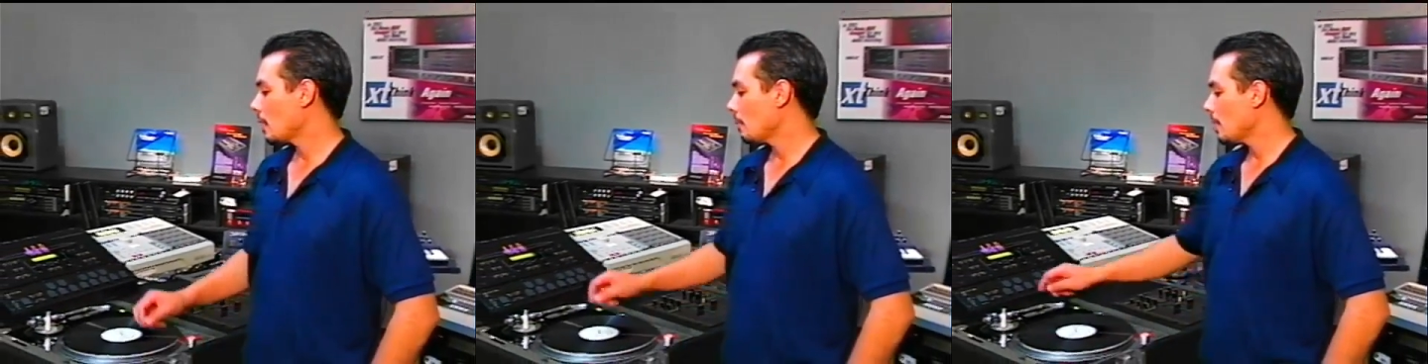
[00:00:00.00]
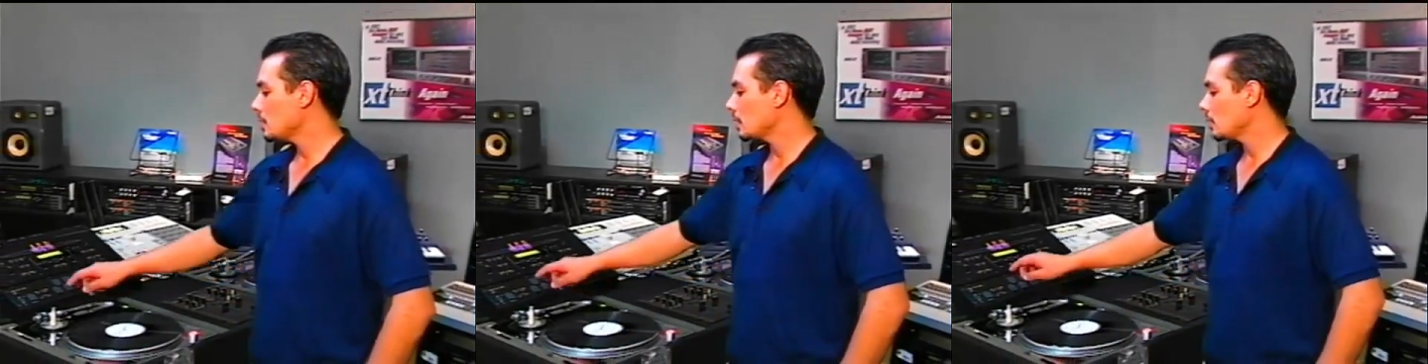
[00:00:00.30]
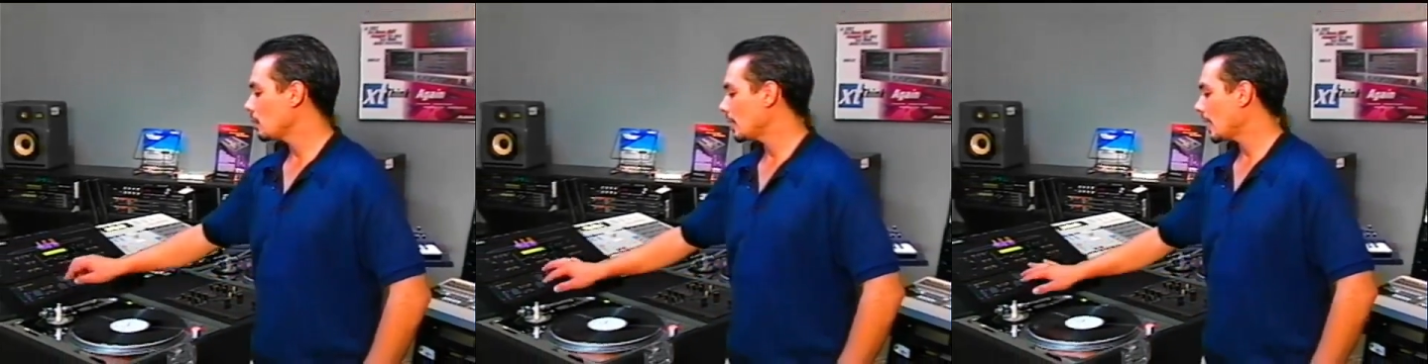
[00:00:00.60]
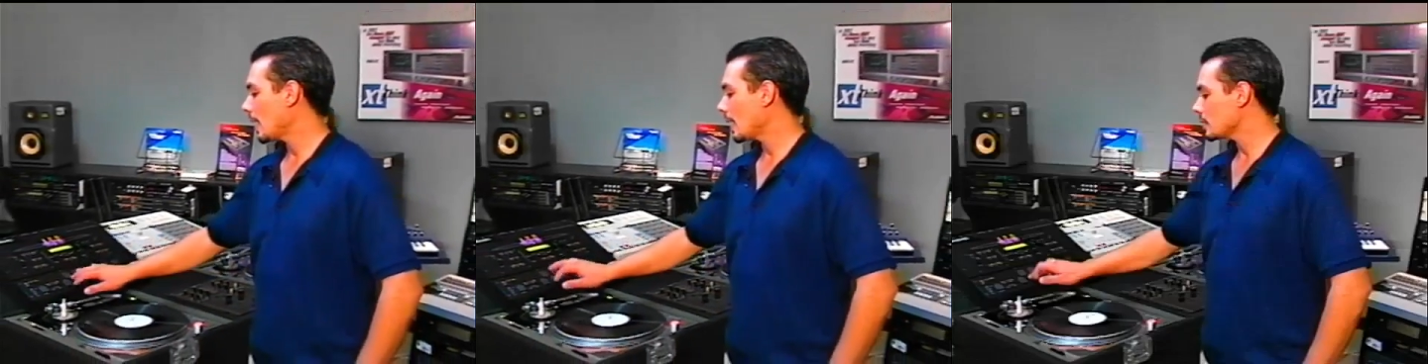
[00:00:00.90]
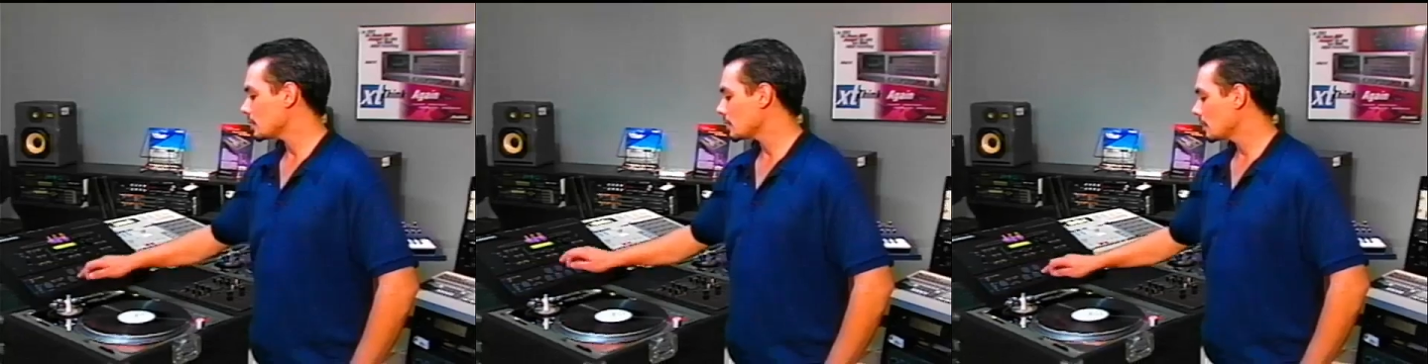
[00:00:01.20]
Basically what it
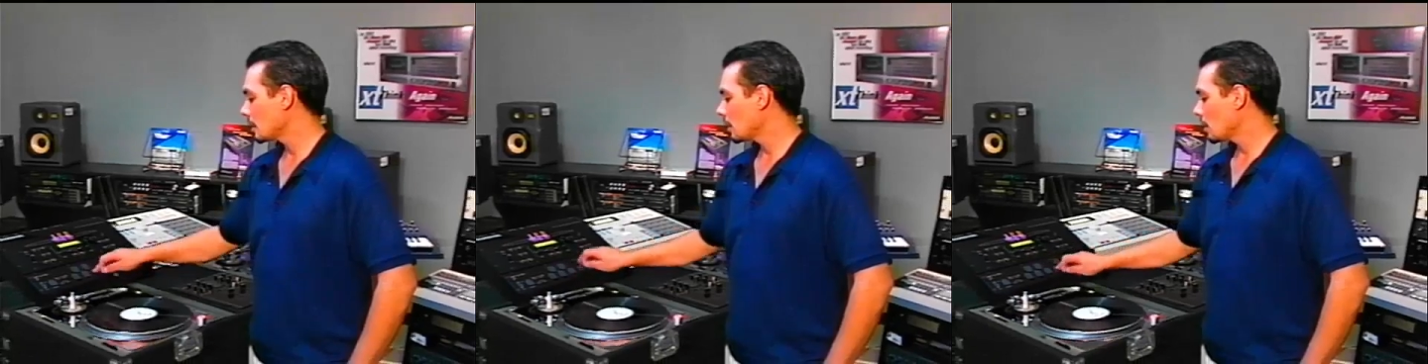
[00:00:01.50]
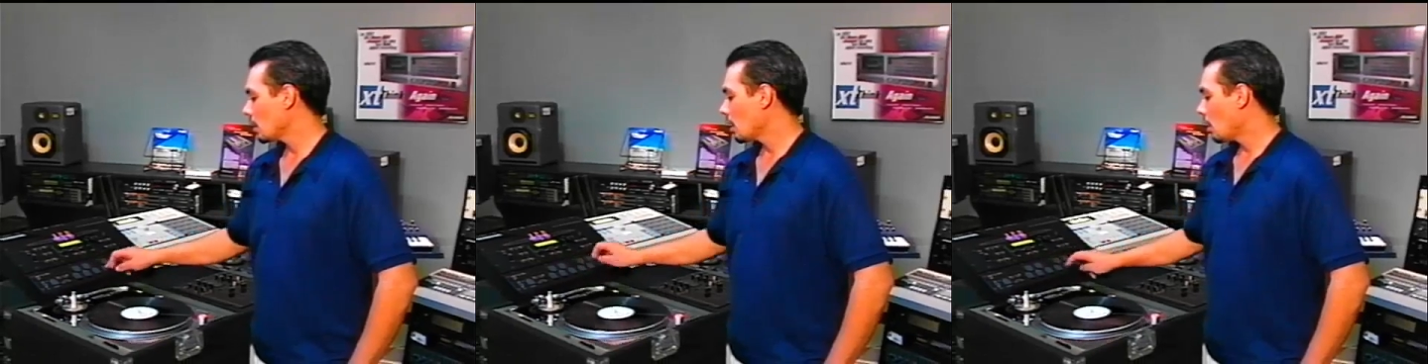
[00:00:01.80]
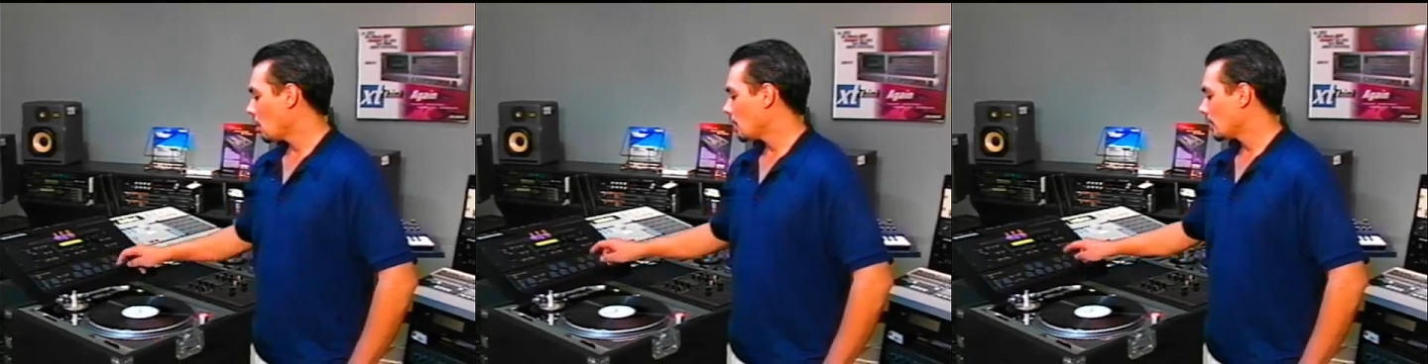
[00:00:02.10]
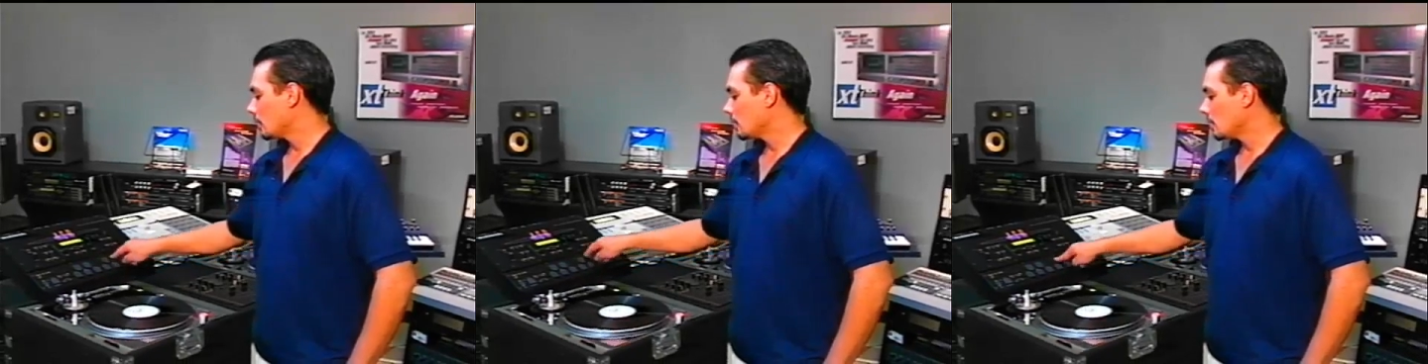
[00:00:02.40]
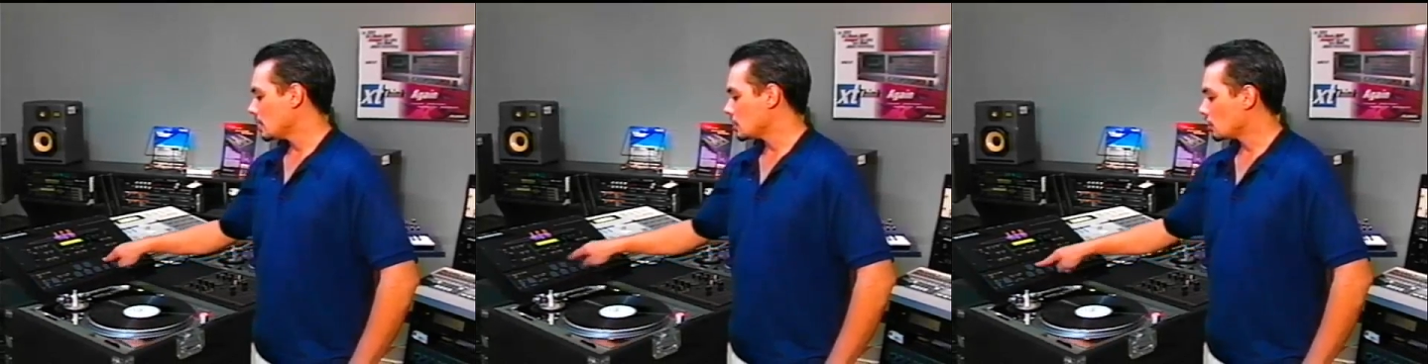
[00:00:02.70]
has are
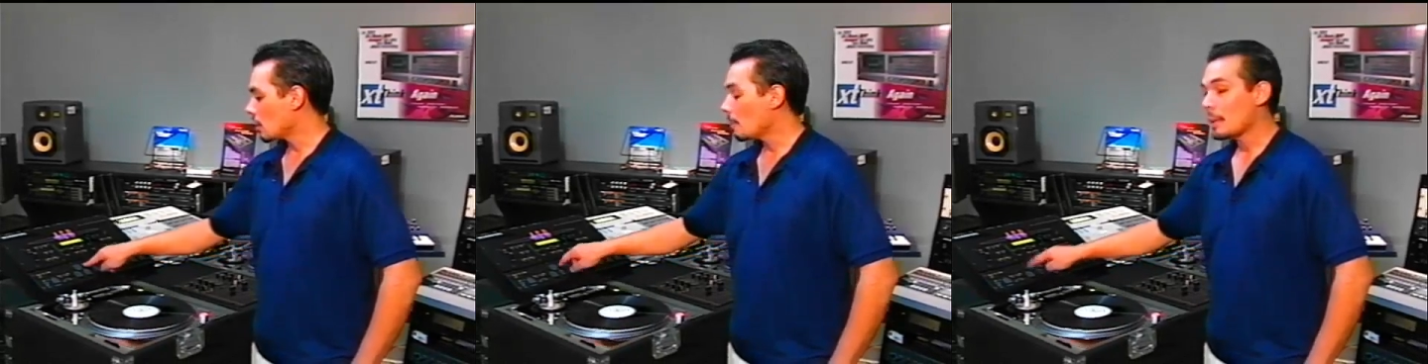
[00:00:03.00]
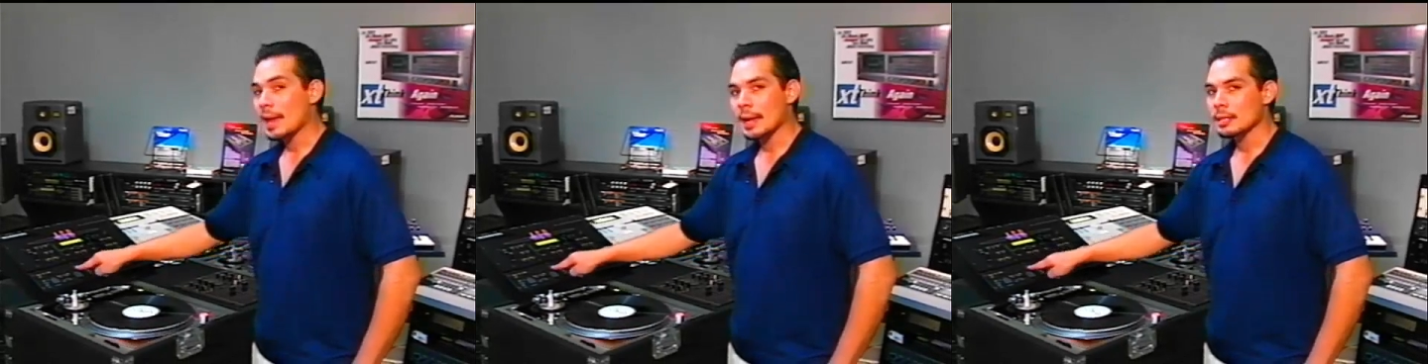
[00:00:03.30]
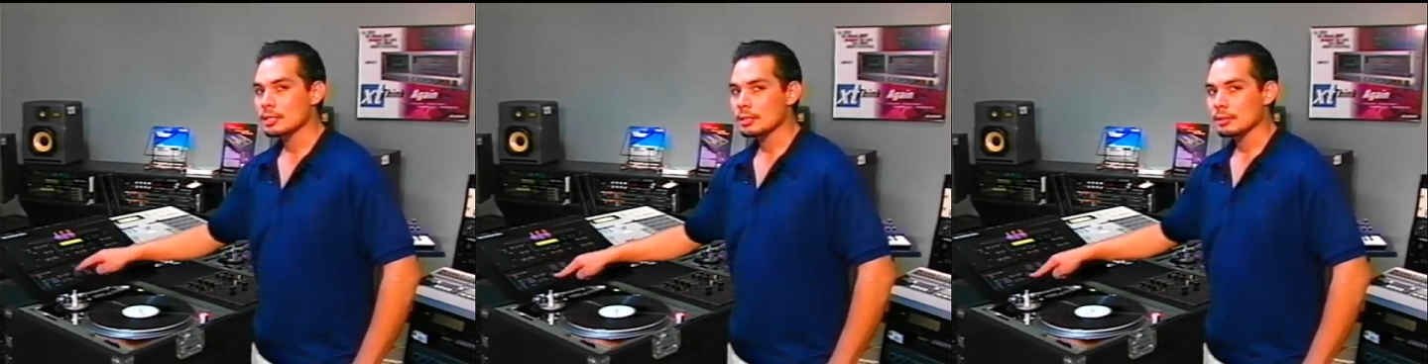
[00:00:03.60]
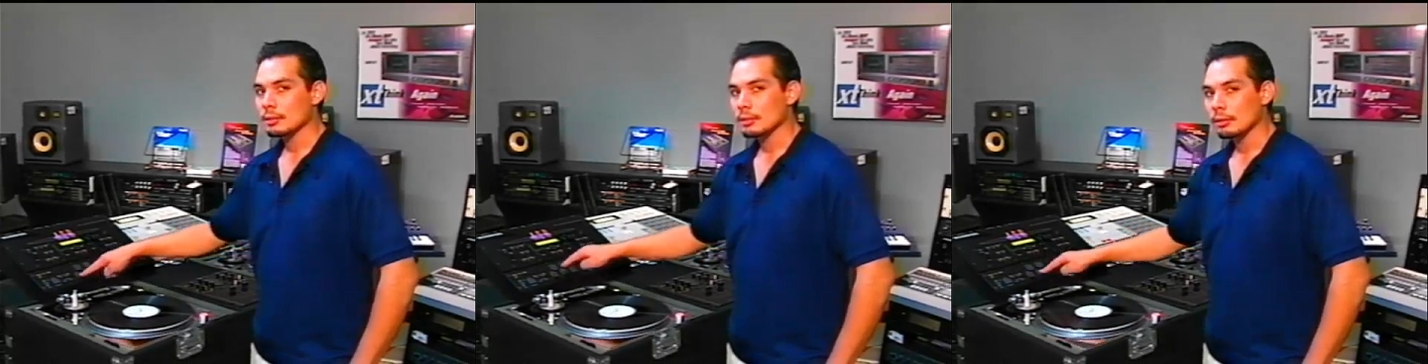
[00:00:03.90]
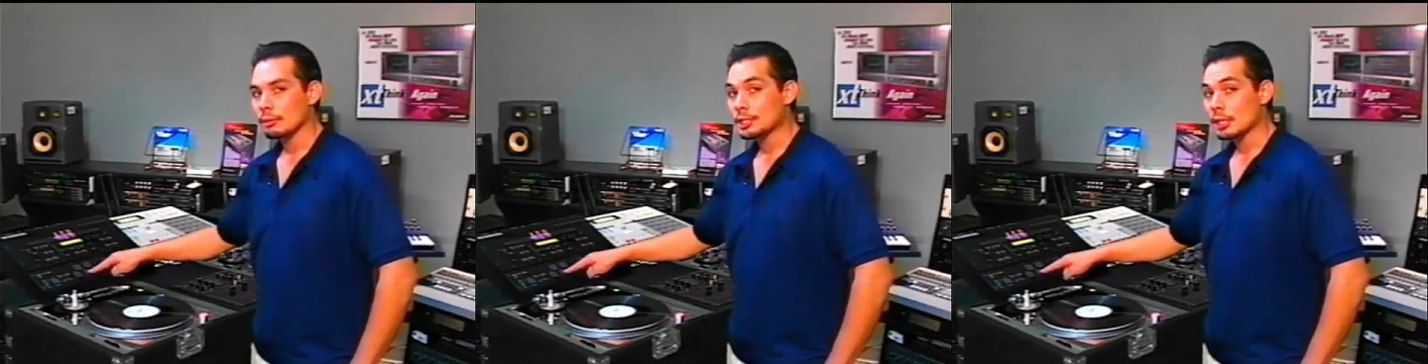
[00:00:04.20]
these drum pads,
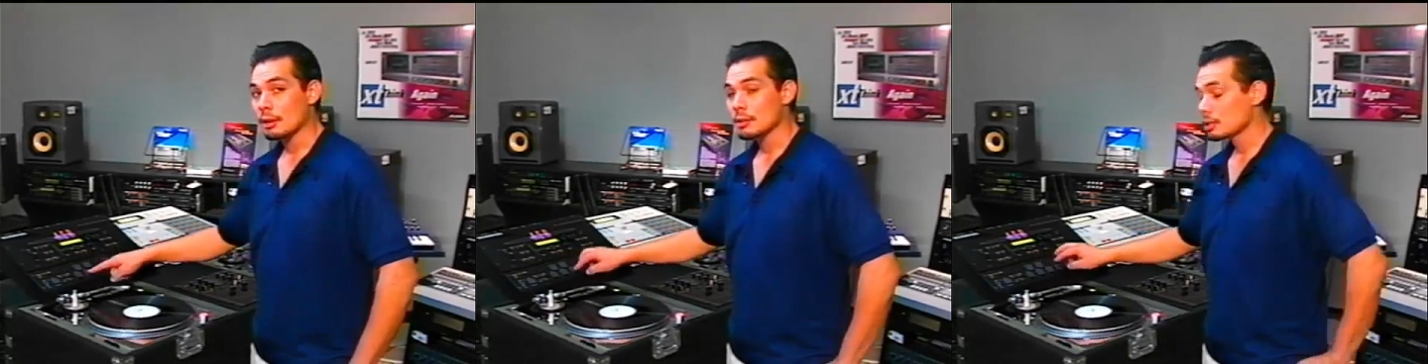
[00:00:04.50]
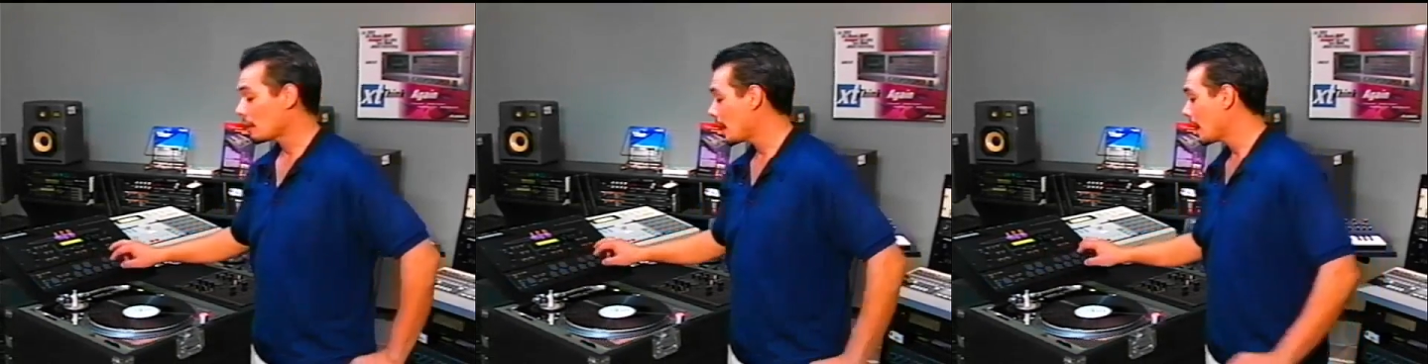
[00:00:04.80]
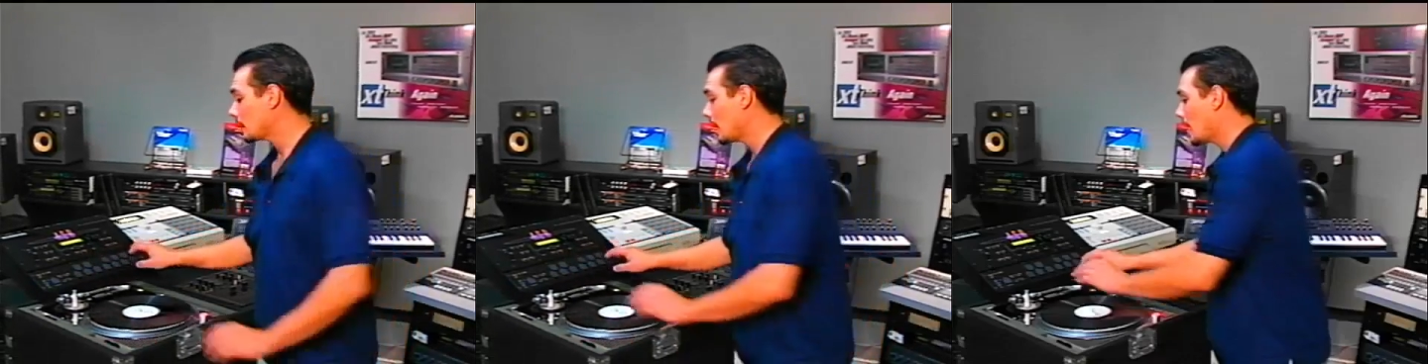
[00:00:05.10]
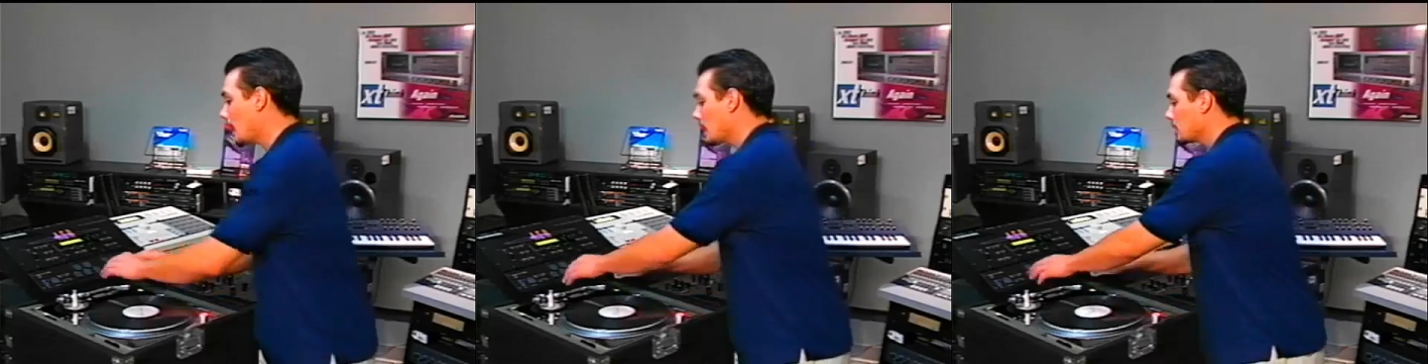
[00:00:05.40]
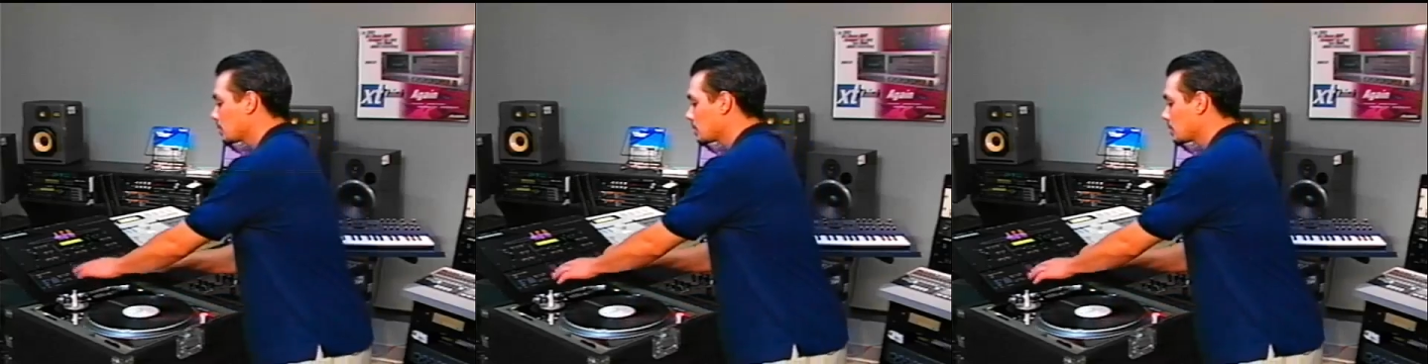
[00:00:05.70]
which can also act as